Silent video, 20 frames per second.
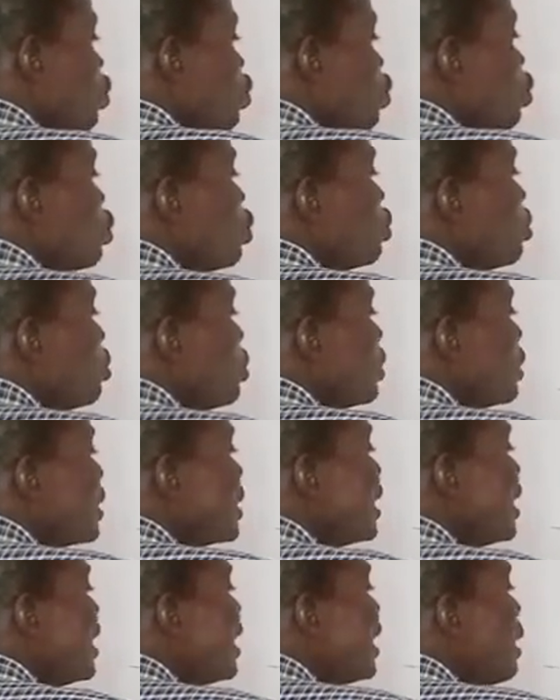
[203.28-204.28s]
to
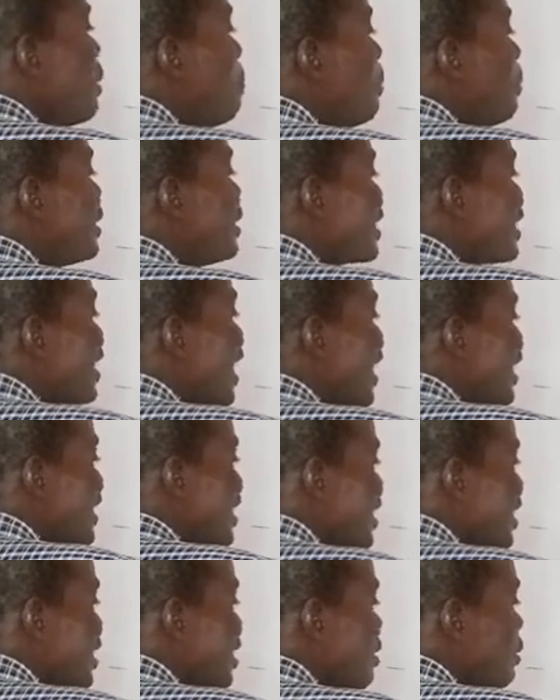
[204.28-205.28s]
three percent
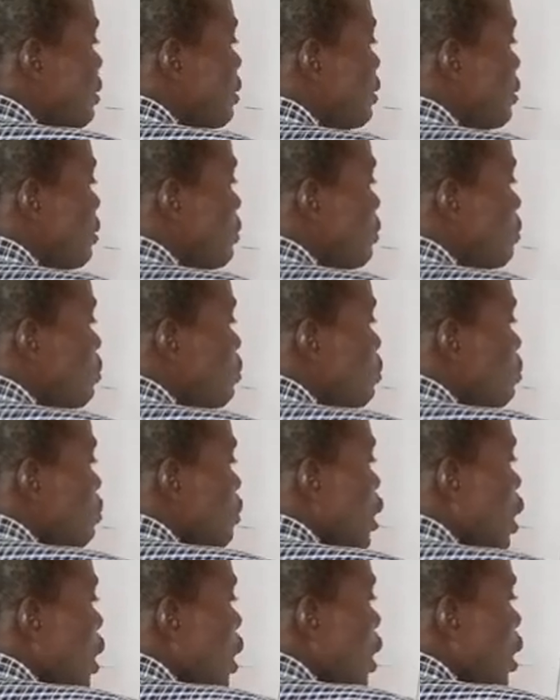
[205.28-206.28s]

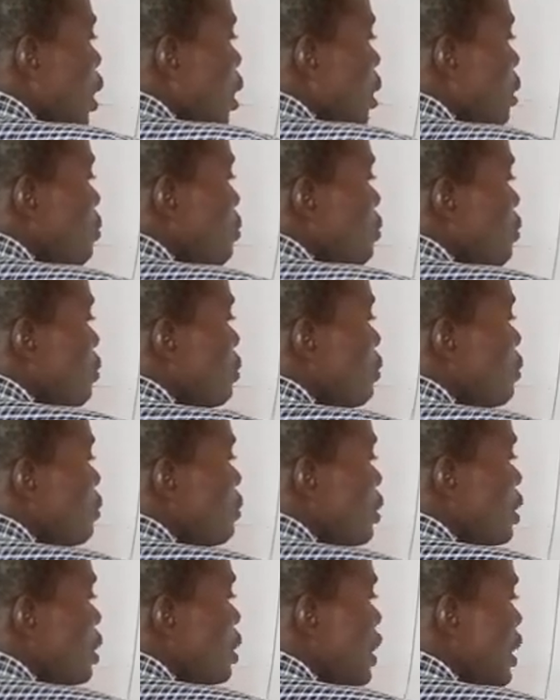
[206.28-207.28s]
of
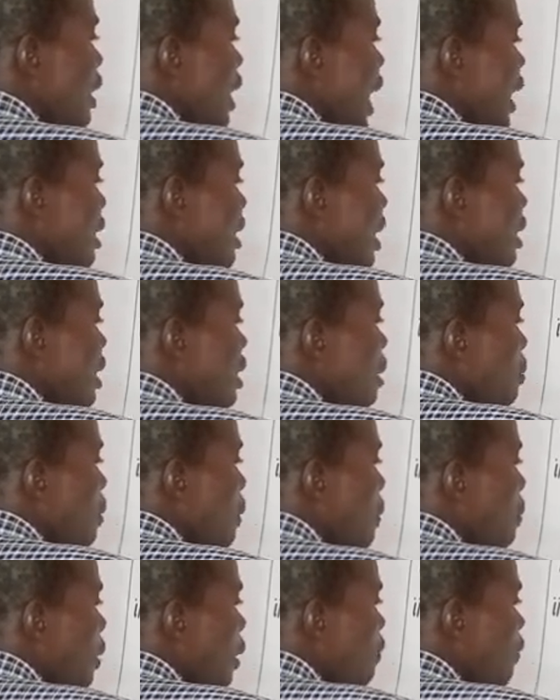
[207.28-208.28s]
the accessible
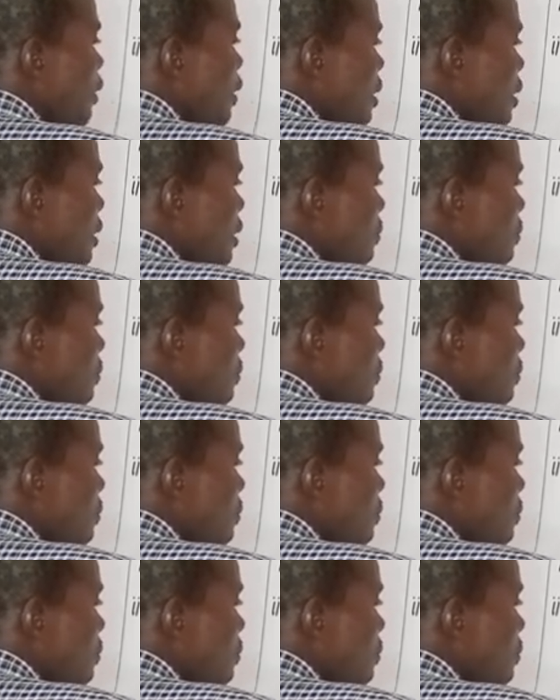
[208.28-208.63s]
profit.